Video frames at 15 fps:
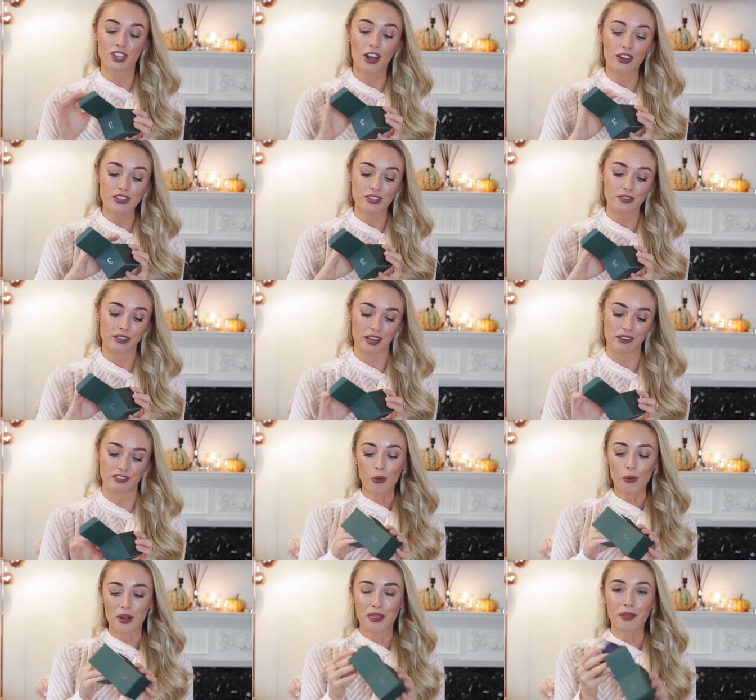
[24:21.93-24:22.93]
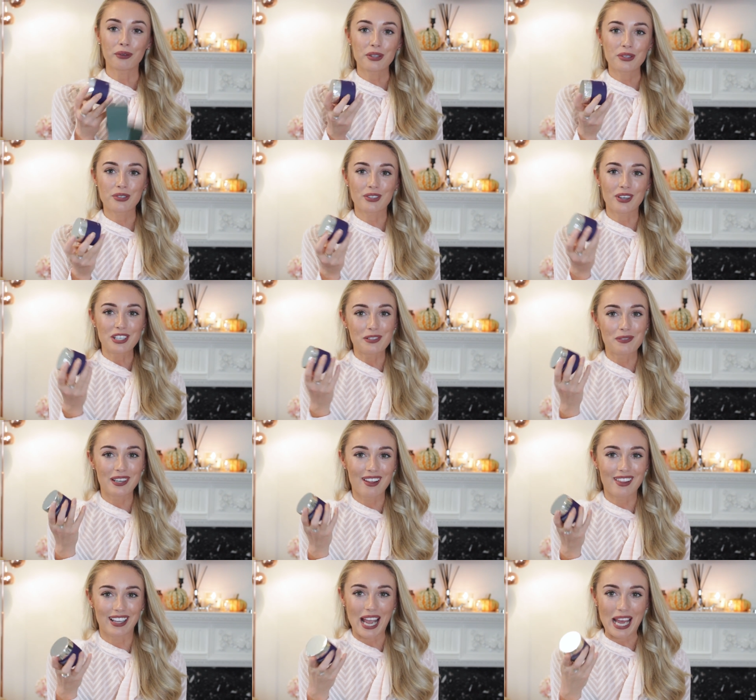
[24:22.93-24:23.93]
Tons of gifts. Oh, I thought this was going to be
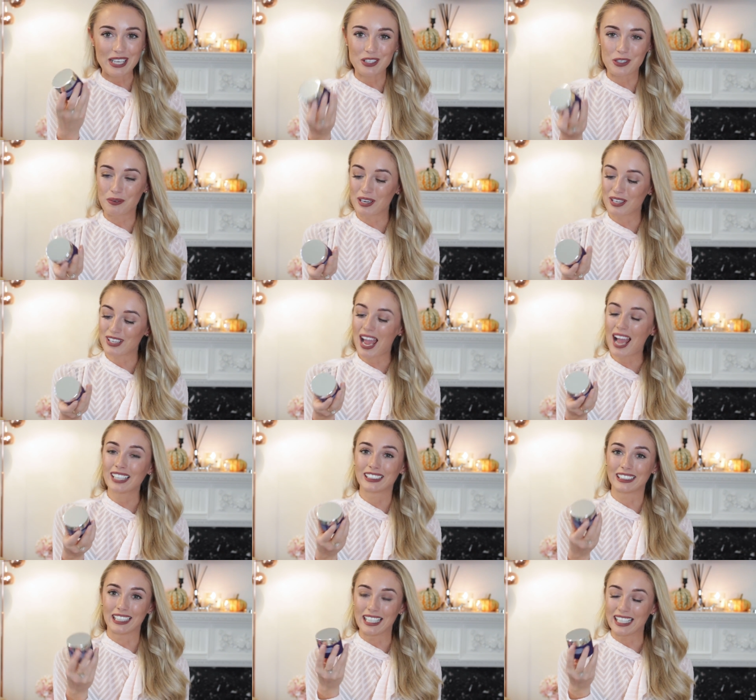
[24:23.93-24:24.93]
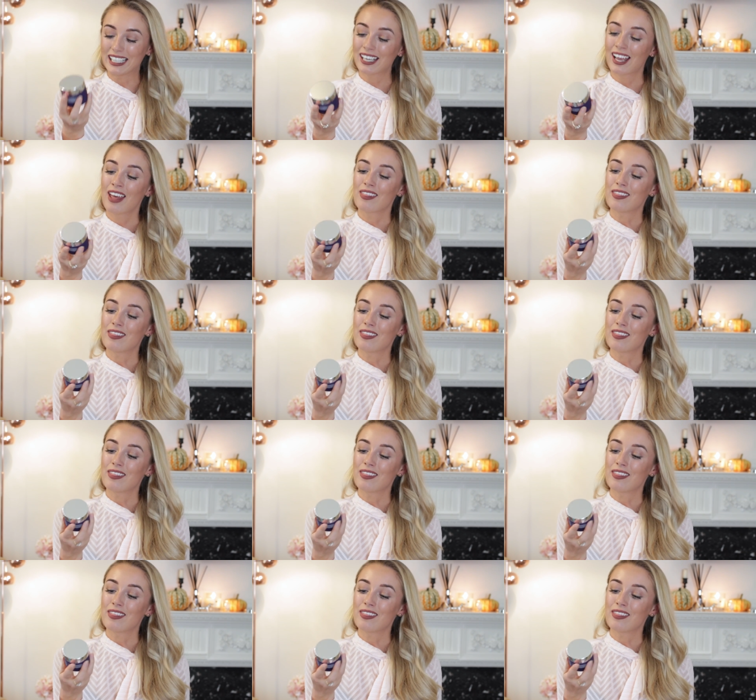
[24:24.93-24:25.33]
another candle, but it's actually